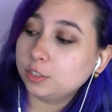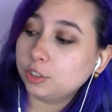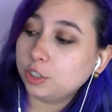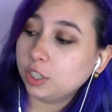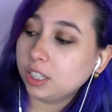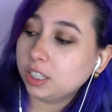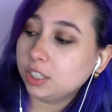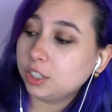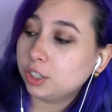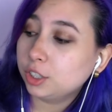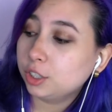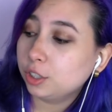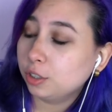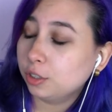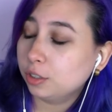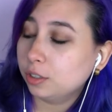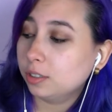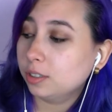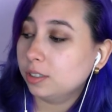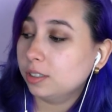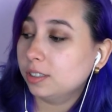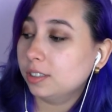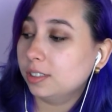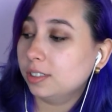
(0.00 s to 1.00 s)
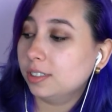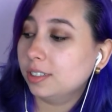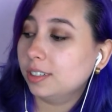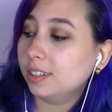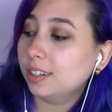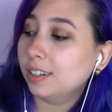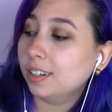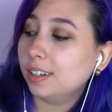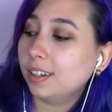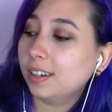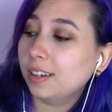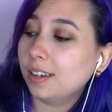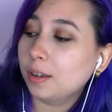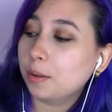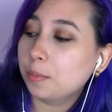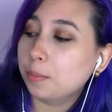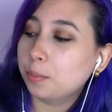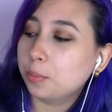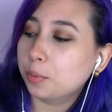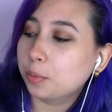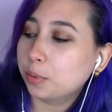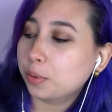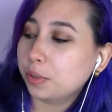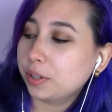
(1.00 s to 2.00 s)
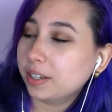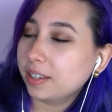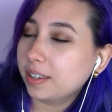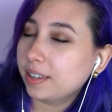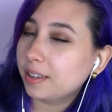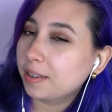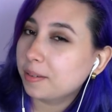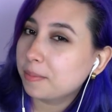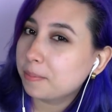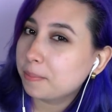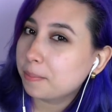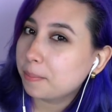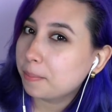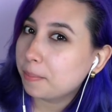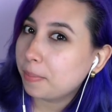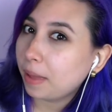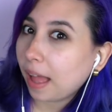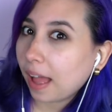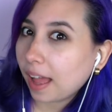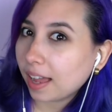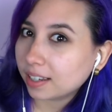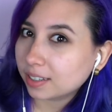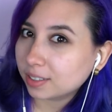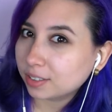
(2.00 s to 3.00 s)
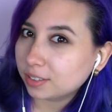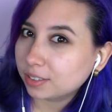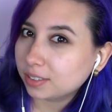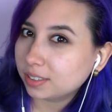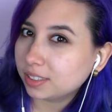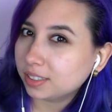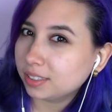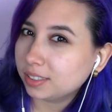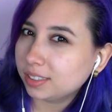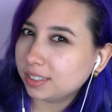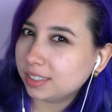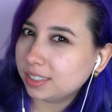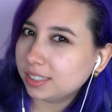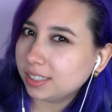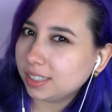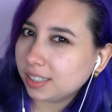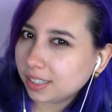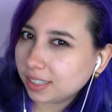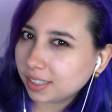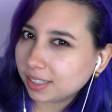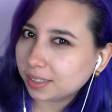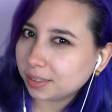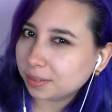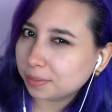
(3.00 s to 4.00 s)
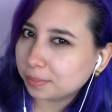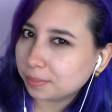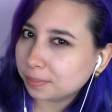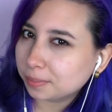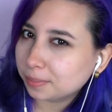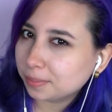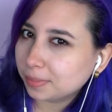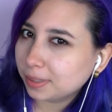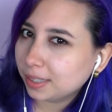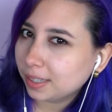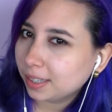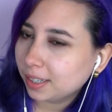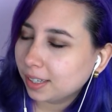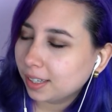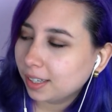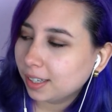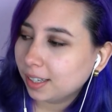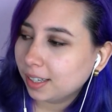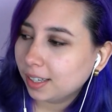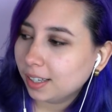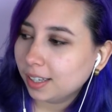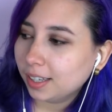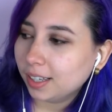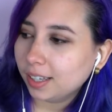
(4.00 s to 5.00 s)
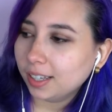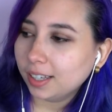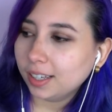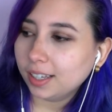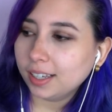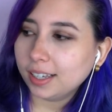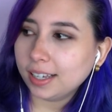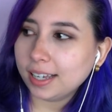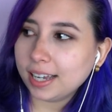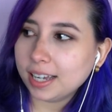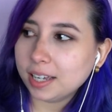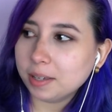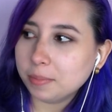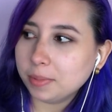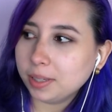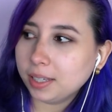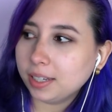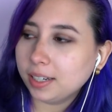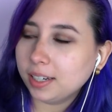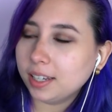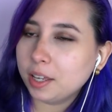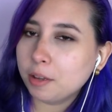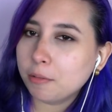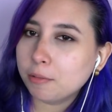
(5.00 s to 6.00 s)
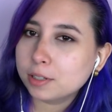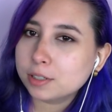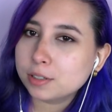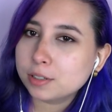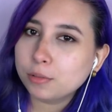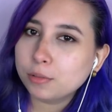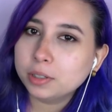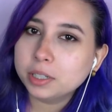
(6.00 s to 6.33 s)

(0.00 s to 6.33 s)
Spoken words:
they should bring him back to the team. I mean, he was